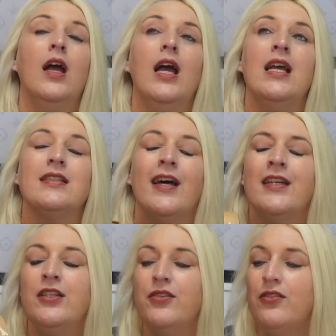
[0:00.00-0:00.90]
He's like,
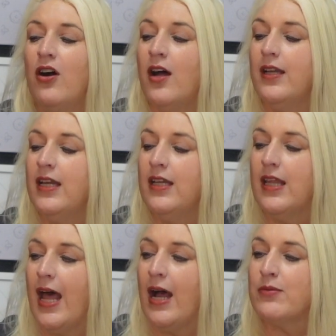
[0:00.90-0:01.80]
you do not need
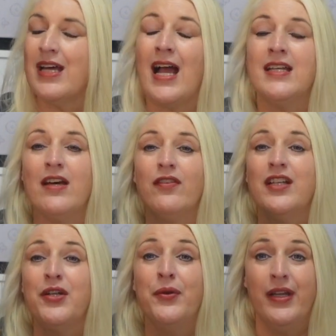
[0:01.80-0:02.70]
that. I was like, I definitely
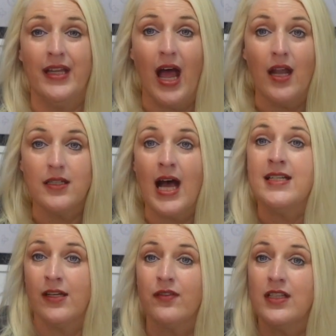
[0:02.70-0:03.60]
do need that. I
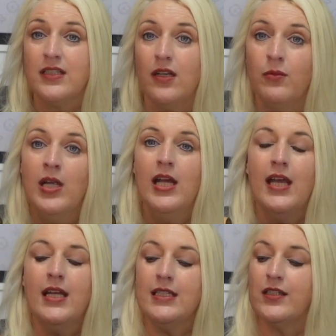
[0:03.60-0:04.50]
definitely do.
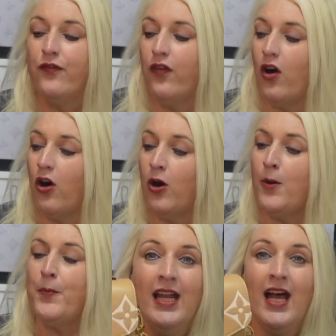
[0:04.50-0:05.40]
It is
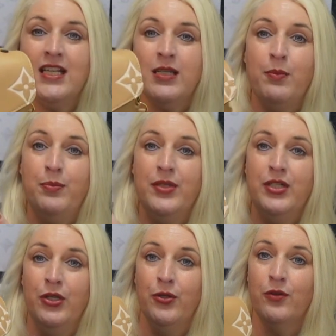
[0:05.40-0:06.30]
fall. It has
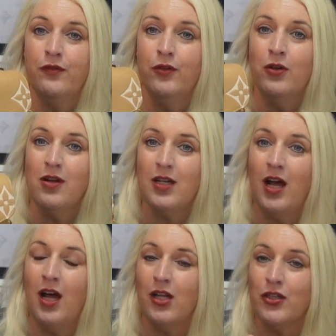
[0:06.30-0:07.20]
beautiful
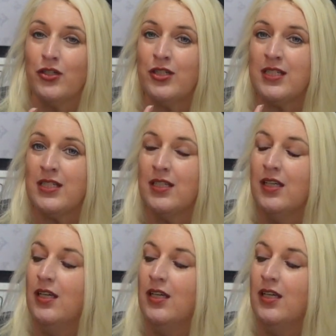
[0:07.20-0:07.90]
colors.